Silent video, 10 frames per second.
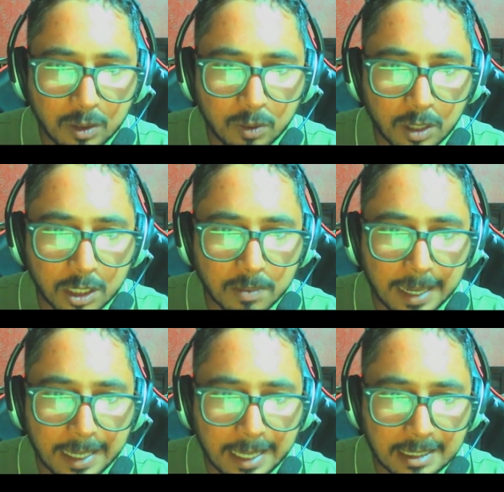towards
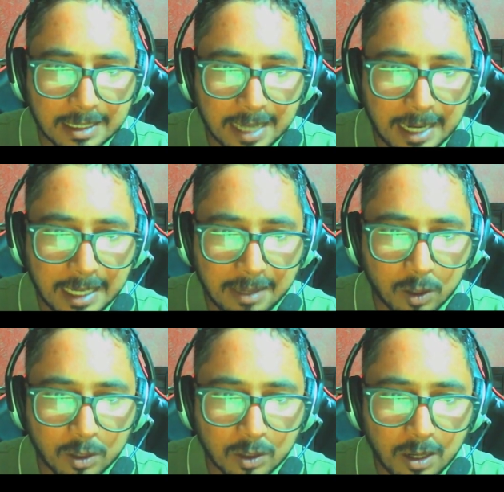my king side. He
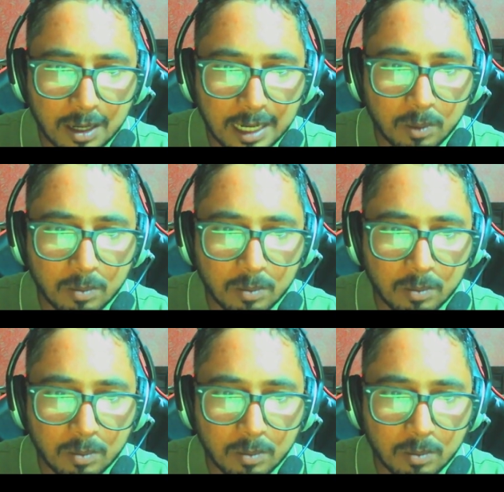was already